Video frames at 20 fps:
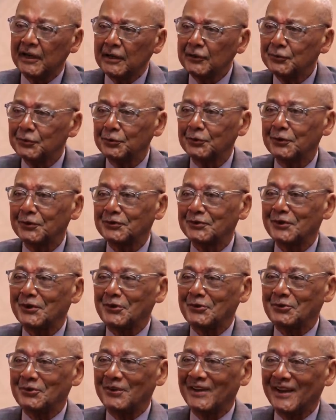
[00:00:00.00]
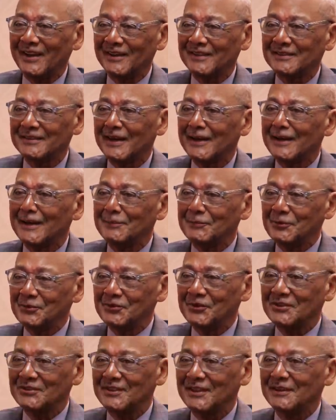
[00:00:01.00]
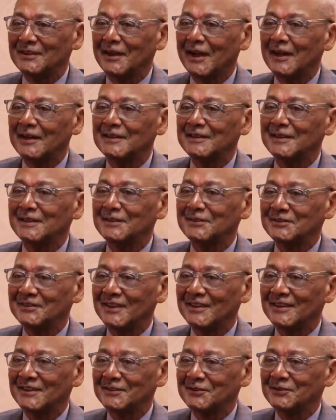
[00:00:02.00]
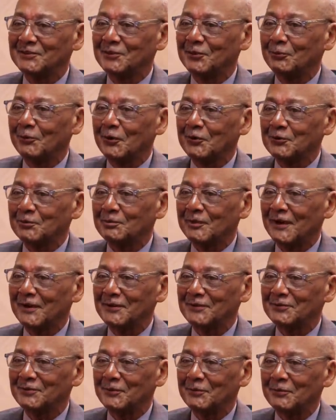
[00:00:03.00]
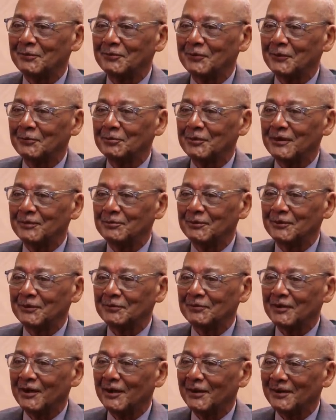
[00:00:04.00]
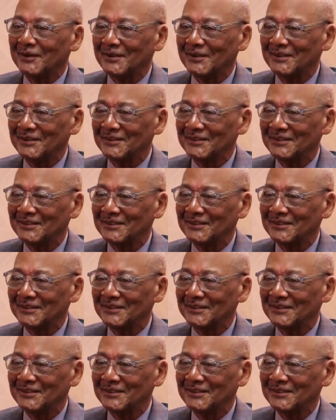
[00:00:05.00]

into this country at a time when 1619 said this is the worst place for people of color.